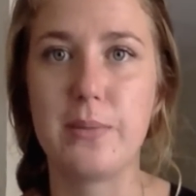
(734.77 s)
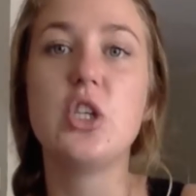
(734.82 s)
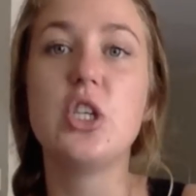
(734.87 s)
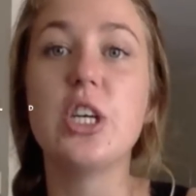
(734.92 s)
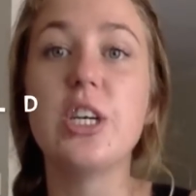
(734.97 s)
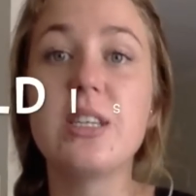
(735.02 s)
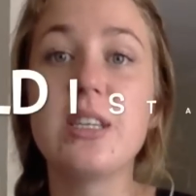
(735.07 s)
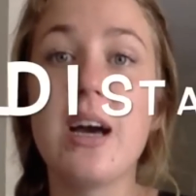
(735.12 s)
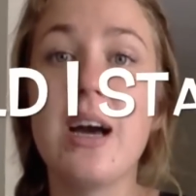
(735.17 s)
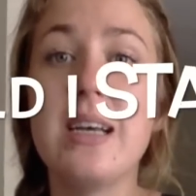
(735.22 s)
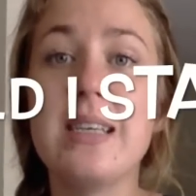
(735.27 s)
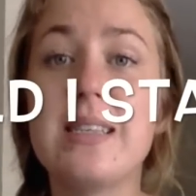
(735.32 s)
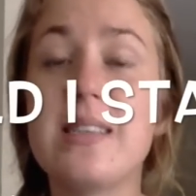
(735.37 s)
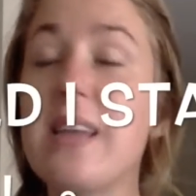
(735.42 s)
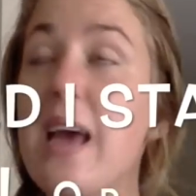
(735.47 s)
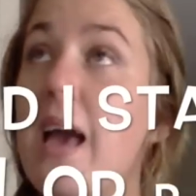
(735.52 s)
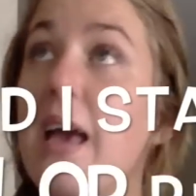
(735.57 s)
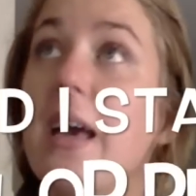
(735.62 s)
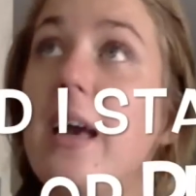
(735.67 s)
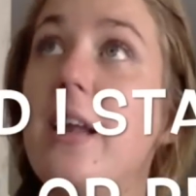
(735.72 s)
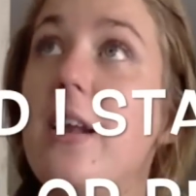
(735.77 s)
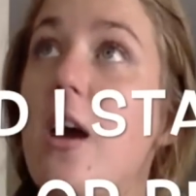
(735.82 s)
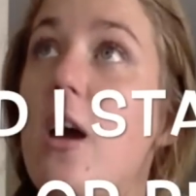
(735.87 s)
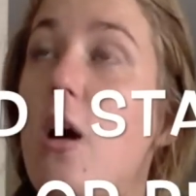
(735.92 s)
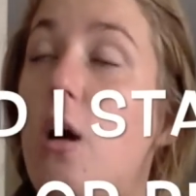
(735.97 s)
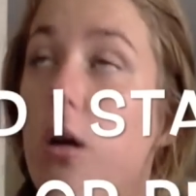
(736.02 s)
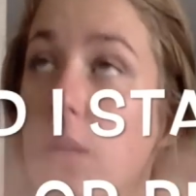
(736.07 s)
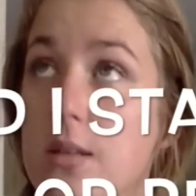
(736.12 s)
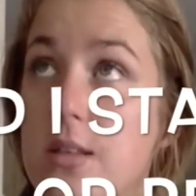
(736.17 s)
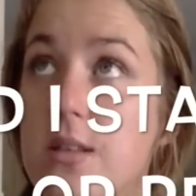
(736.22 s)
Should I stay in
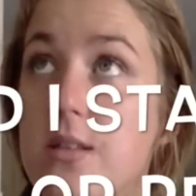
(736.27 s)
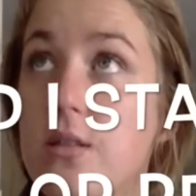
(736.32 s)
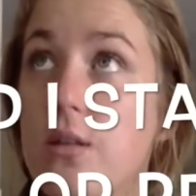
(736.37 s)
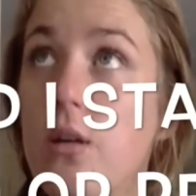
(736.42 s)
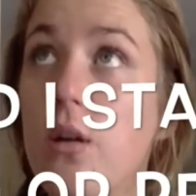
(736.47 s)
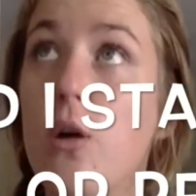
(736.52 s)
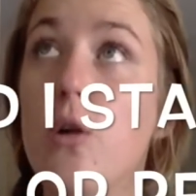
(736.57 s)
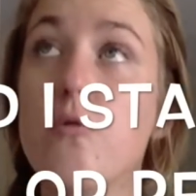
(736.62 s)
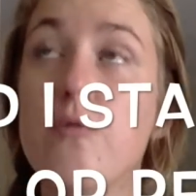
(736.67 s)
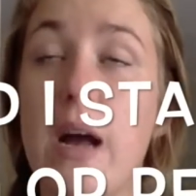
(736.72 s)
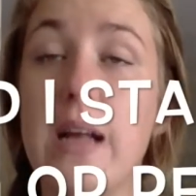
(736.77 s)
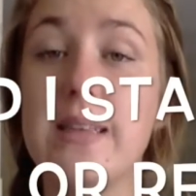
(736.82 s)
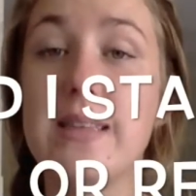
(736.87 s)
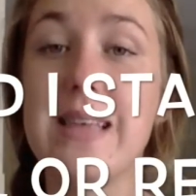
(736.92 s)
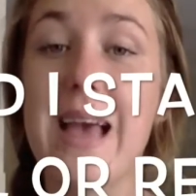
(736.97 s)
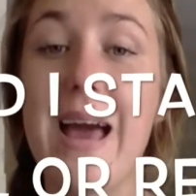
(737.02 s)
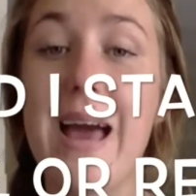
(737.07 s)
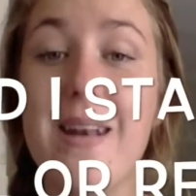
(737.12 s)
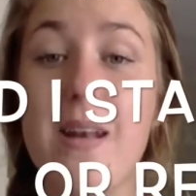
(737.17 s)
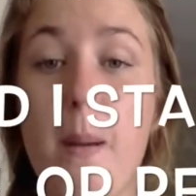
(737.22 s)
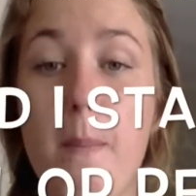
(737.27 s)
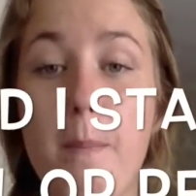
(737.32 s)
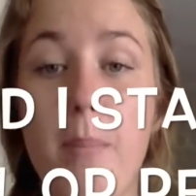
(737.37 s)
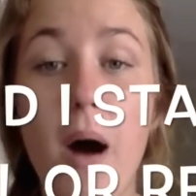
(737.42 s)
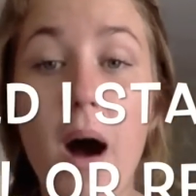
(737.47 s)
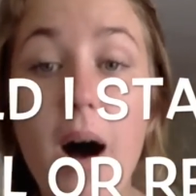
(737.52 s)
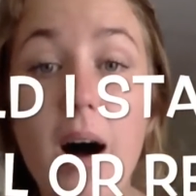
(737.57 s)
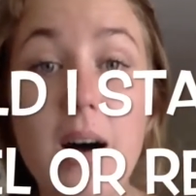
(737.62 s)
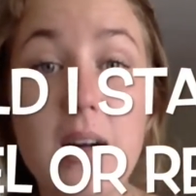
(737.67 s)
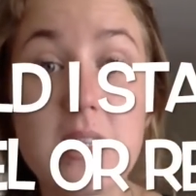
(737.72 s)
a hostel or rent an
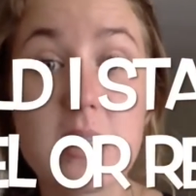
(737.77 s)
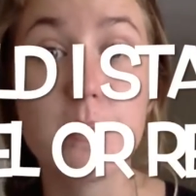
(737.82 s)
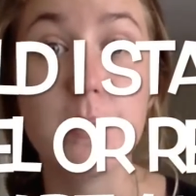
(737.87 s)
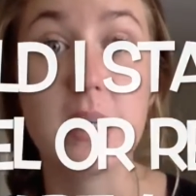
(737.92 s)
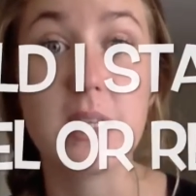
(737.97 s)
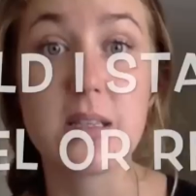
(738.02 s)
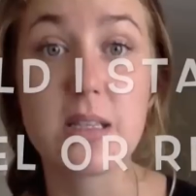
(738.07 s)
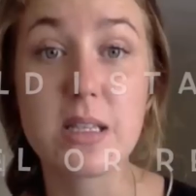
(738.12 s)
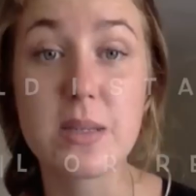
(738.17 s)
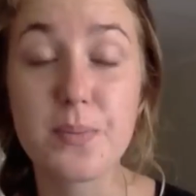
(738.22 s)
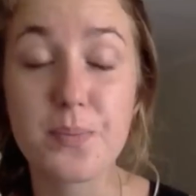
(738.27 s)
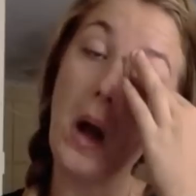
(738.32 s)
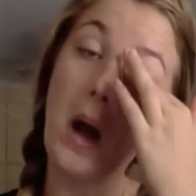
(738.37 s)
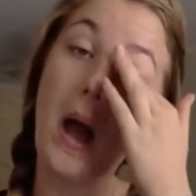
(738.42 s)
apartment?